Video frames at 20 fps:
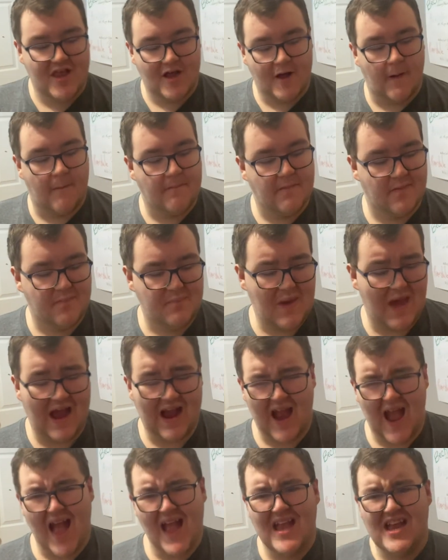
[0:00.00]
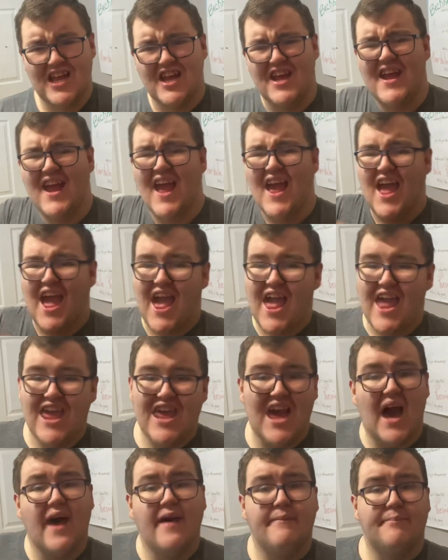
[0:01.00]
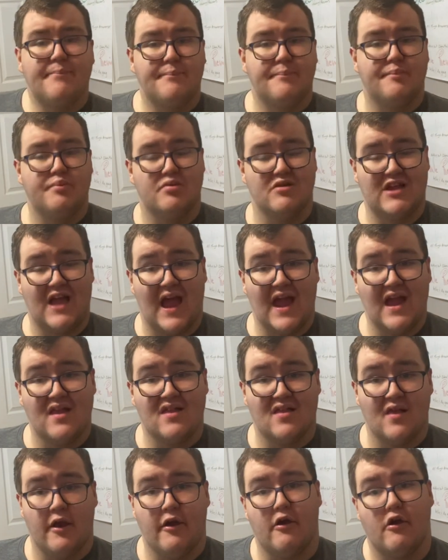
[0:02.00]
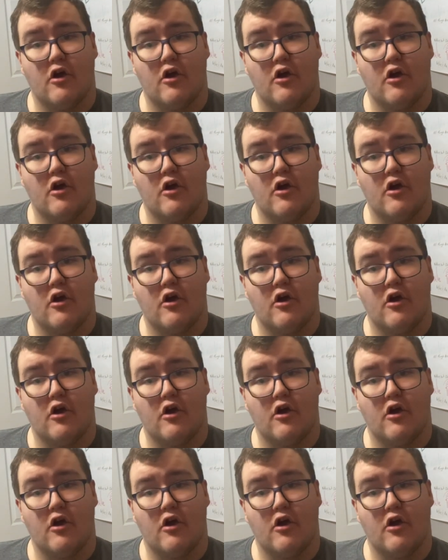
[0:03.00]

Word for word: comes back. And he he kind of pretends like,